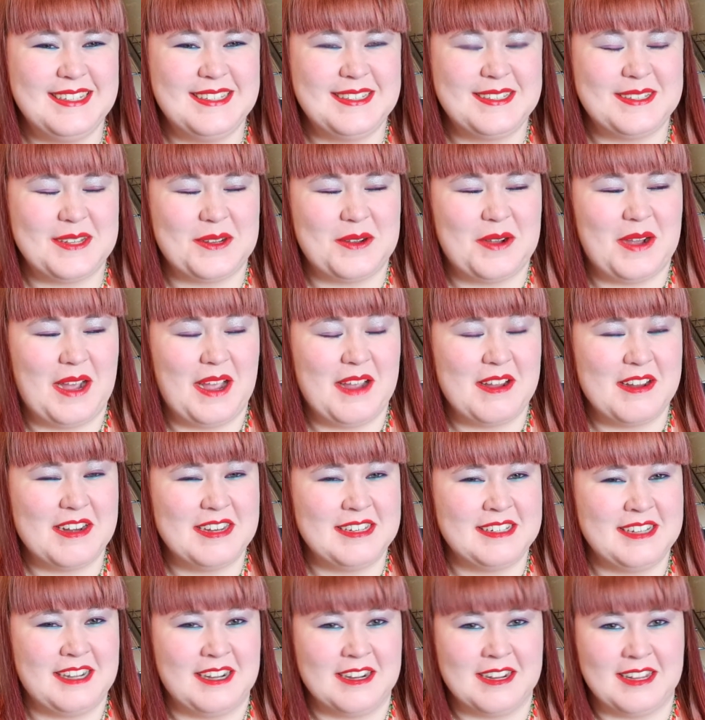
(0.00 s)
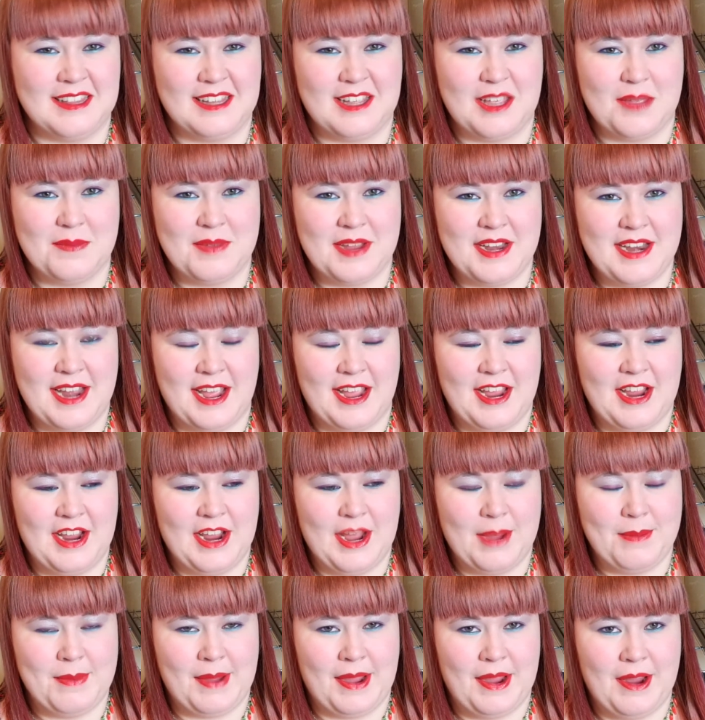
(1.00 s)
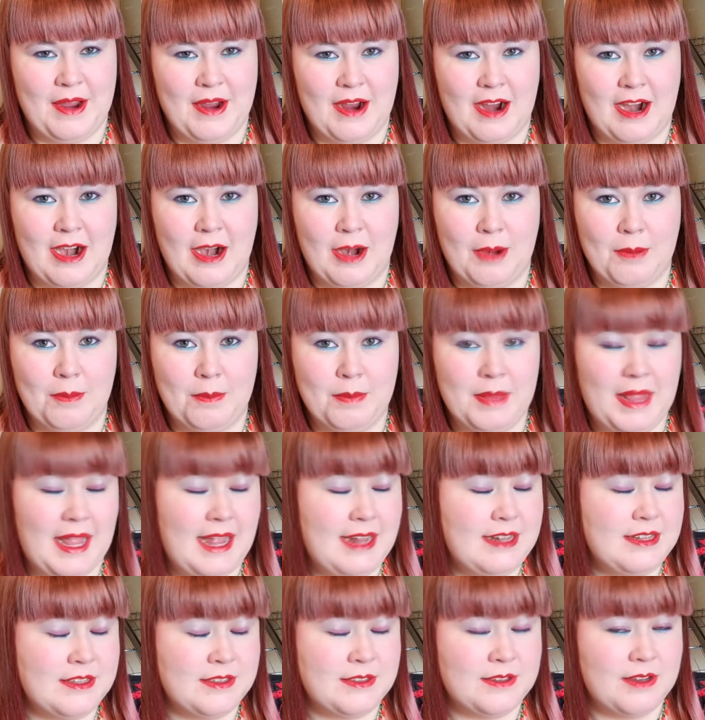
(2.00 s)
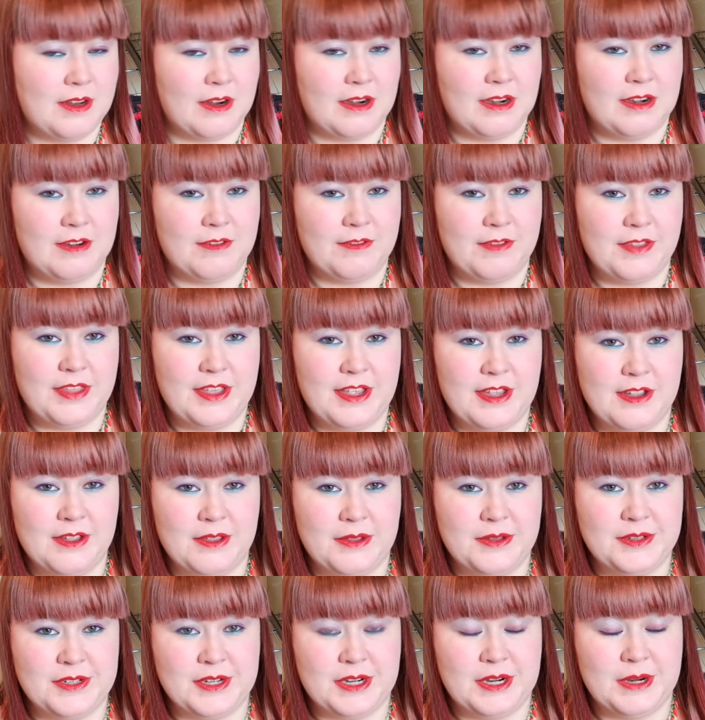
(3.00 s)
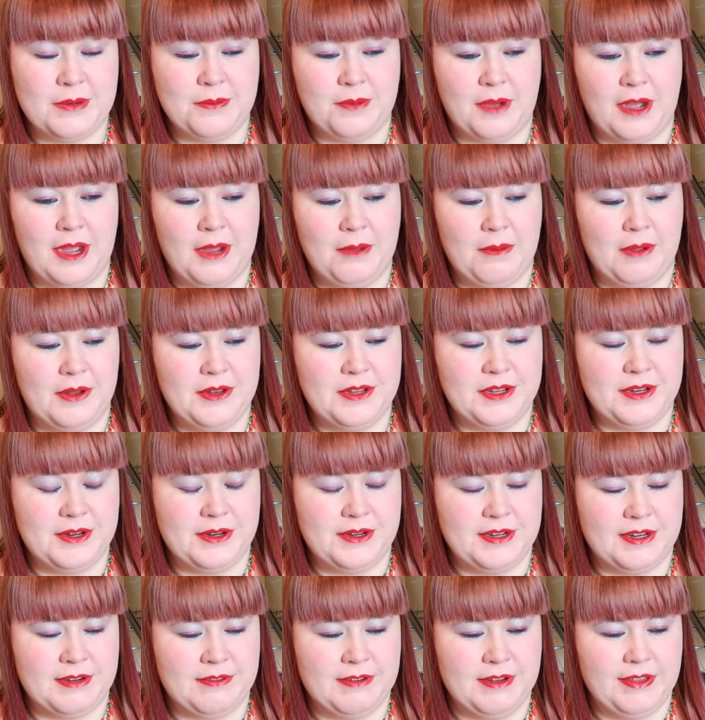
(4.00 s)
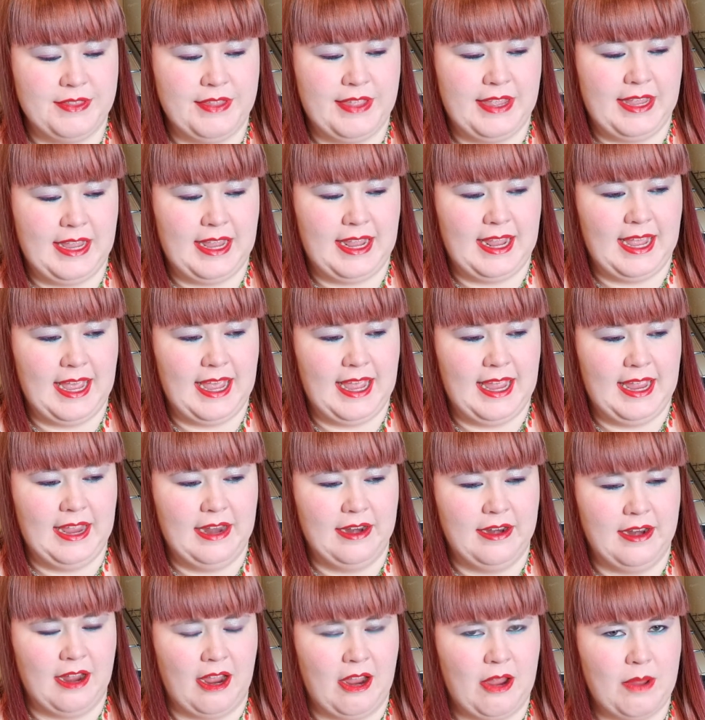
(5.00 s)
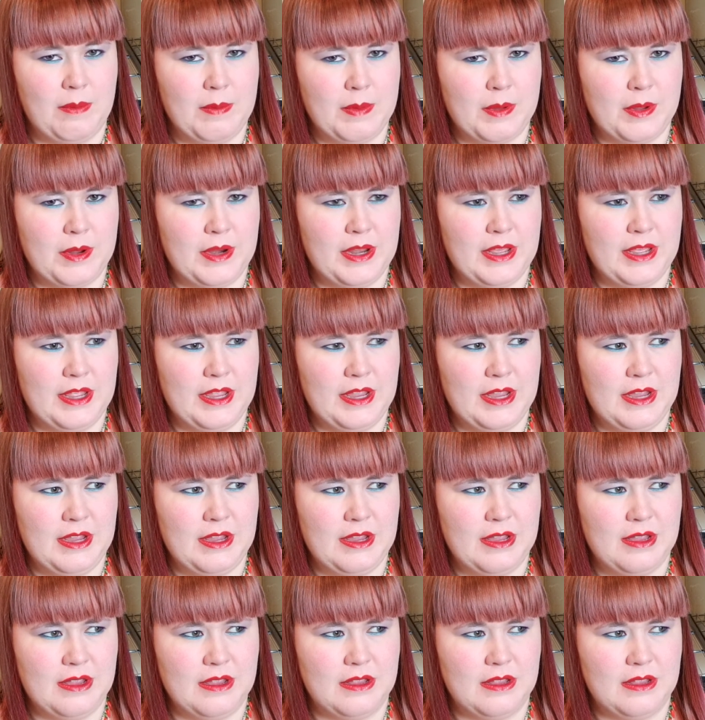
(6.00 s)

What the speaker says: So I'm going to talk a little bit now about our plans for the enclosure, what I want to do differently, and how I'm going to